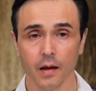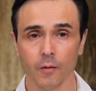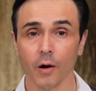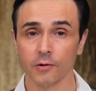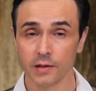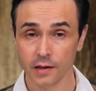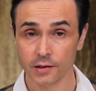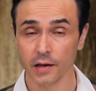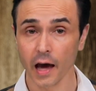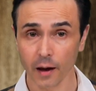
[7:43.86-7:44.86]
Well,
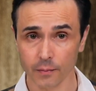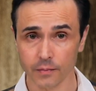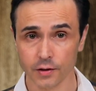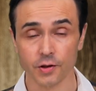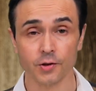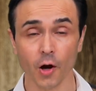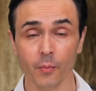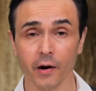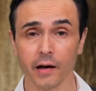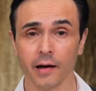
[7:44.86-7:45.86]
TCM sees
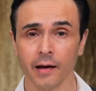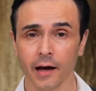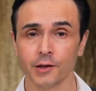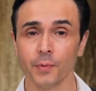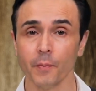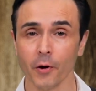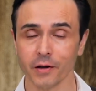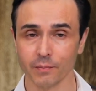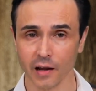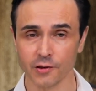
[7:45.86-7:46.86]
turmeric as
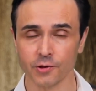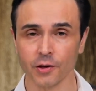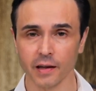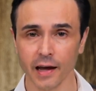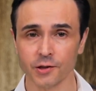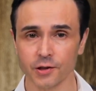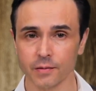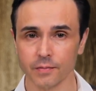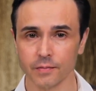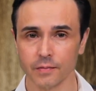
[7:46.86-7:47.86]
promoting blood circulation.
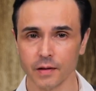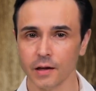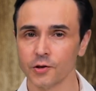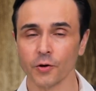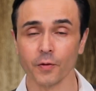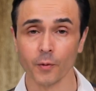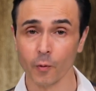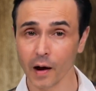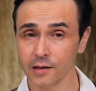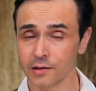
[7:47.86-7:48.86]
So from the
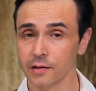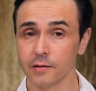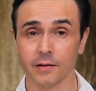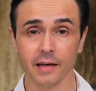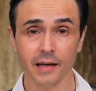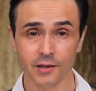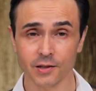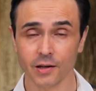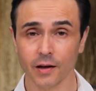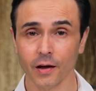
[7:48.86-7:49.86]
west to the
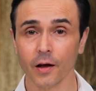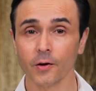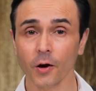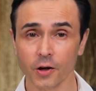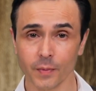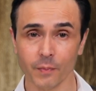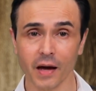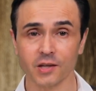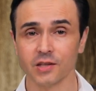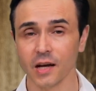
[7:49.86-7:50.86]
east, curcumin
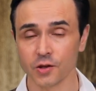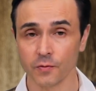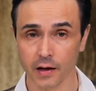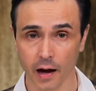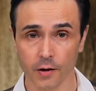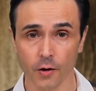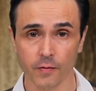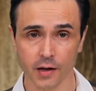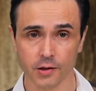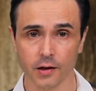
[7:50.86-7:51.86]
makes sense for
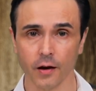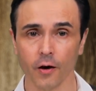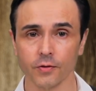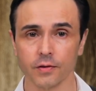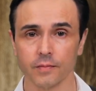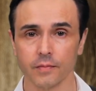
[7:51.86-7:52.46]
cardiovascular health.